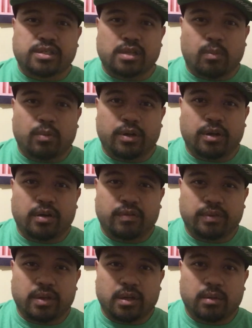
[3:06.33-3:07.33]
summary
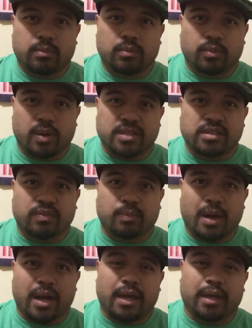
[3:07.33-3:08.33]
of the rest of
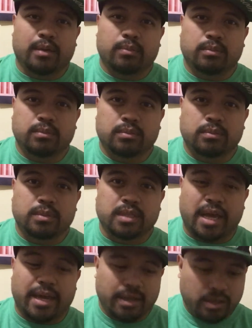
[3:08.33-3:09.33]
my
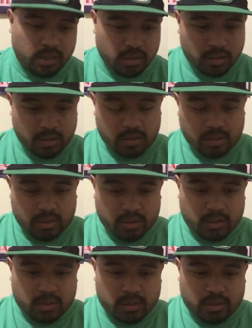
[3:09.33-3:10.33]
day.
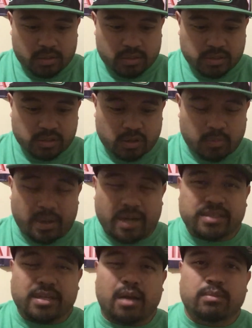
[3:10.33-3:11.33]
So
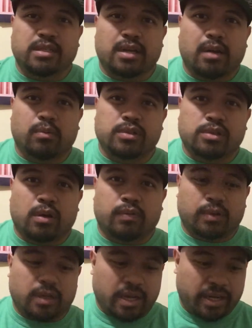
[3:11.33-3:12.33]
by the time tonight was
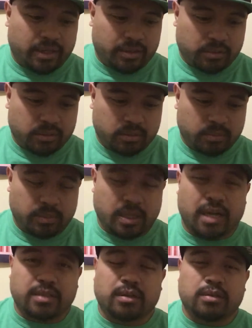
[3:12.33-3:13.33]
over, I
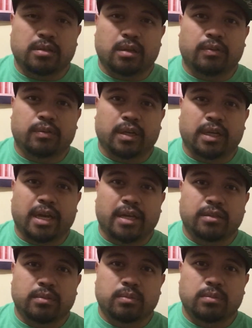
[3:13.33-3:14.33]
got done delivering
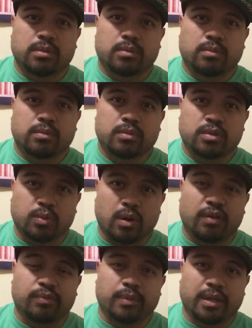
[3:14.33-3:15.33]
at
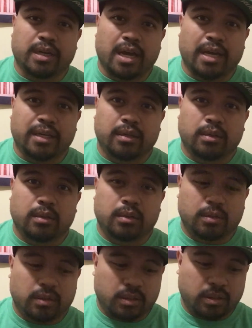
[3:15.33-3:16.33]
12 midnight.
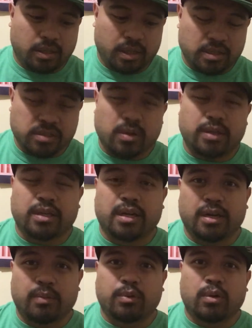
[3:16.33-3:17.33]
So I did
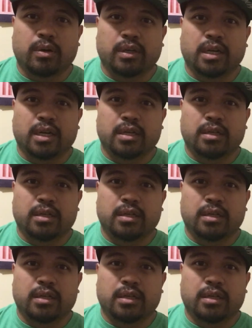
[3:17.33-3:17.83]
end up going